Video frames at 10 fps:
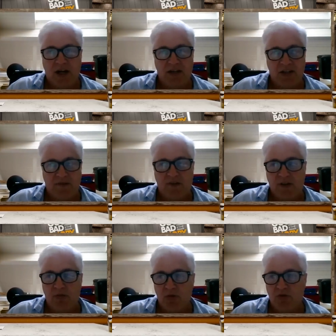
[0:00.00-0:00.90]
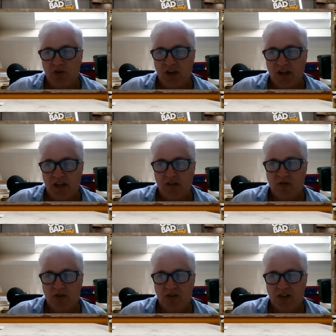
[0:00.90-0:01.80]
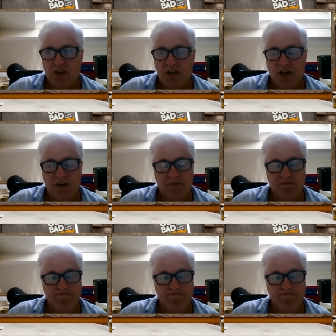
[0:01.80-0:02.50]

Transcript: definitely would say Christian Cullen.